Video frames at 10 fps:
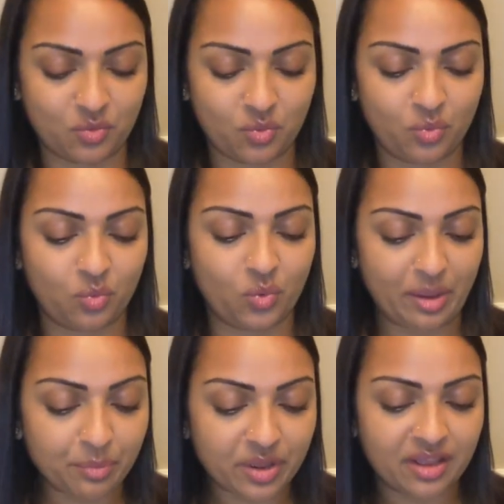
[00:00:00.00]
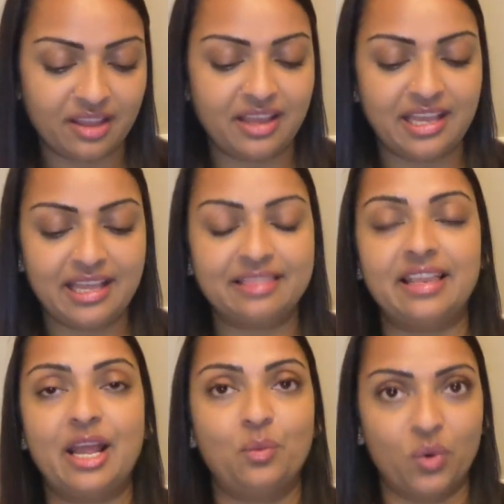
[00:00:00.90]
WIP
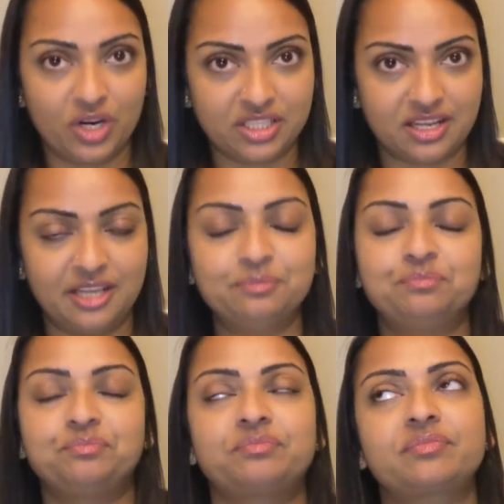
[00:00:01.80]
that I worked on